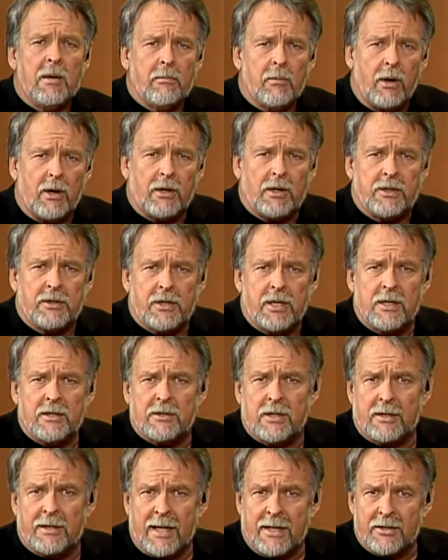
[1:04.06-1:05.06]
Mark contends
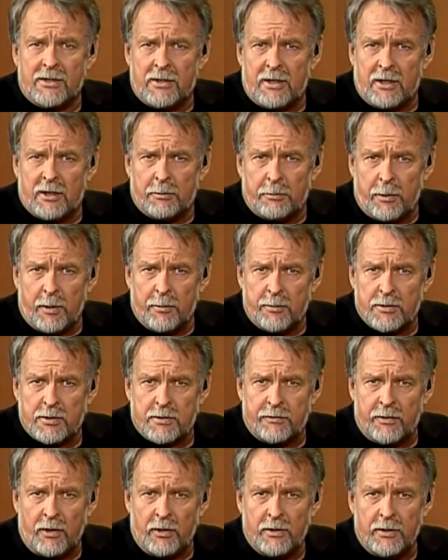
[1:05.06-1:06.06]
that that's not the purpose
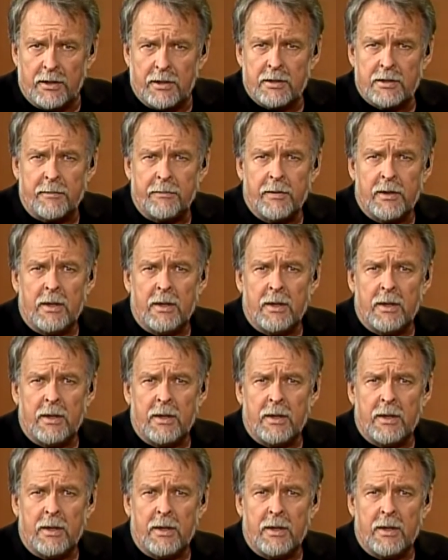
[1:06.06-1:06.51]
of all this,